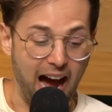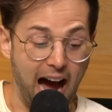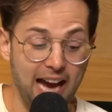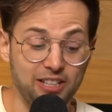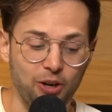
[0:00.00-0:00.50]

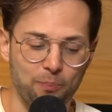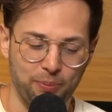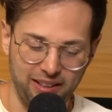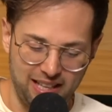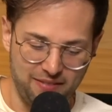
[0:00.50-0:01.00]
I don't
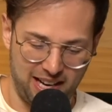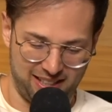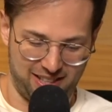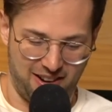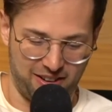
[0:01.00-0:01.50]
believe I
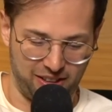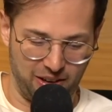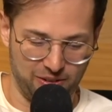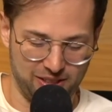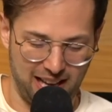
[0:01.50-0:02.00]
saw a
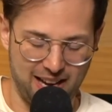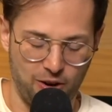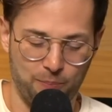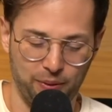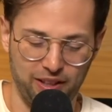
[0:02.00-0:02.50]
ghost. I
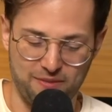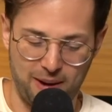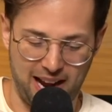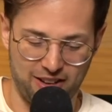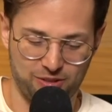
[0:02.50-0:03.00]
don't believe
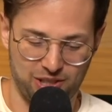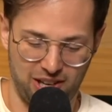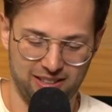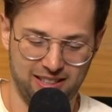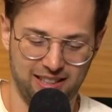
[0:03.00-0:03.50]
my house was
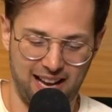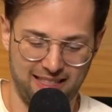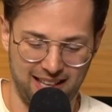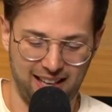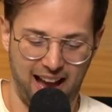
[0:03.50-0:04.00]
haunted. I
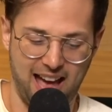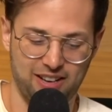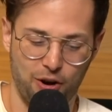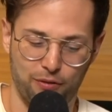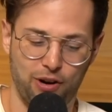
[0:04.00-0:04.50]
think I had
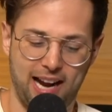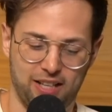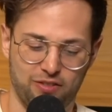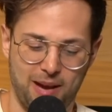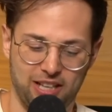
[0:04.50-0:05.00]
an
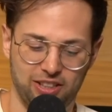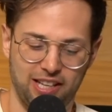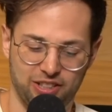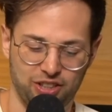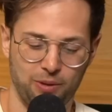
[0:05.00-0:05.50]
overactive imagination.